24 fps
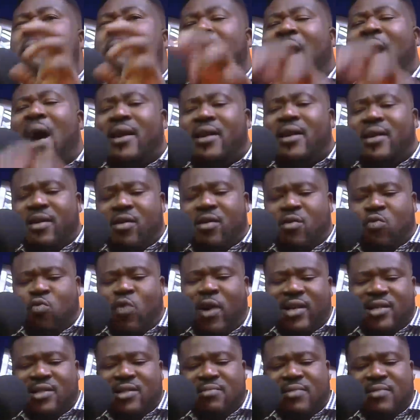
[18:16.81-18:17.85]
But
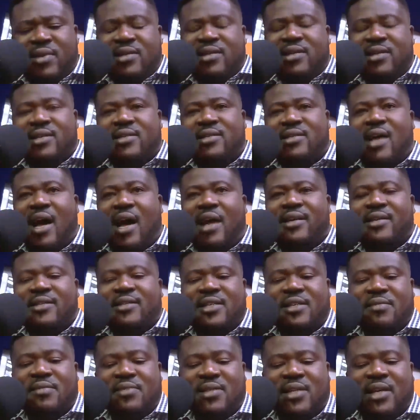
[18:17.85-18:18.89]
what is amazing is that it
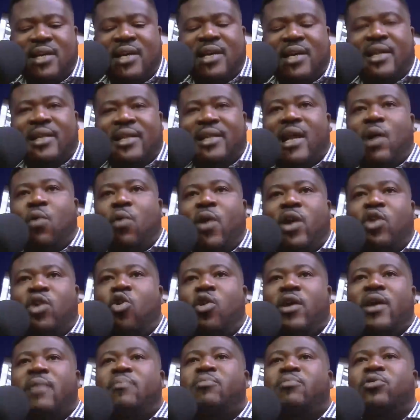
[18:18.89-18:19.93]
seems they were
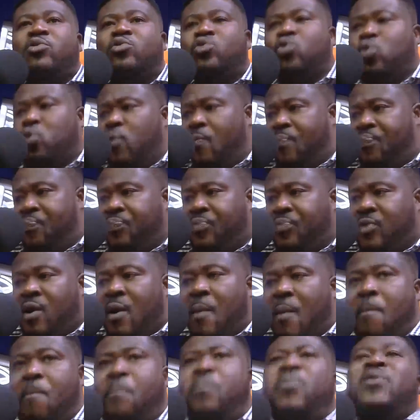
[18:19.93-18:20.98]
not able to
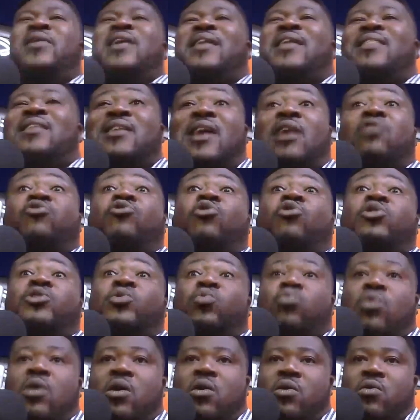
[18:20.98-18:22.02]
put the thing
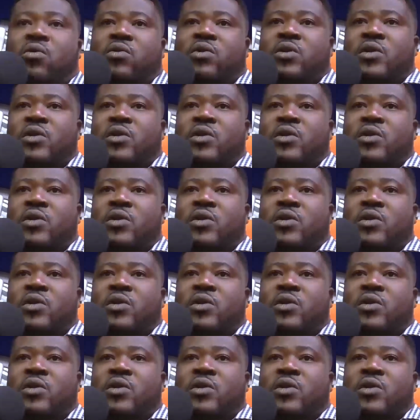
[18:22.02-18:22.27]
across well.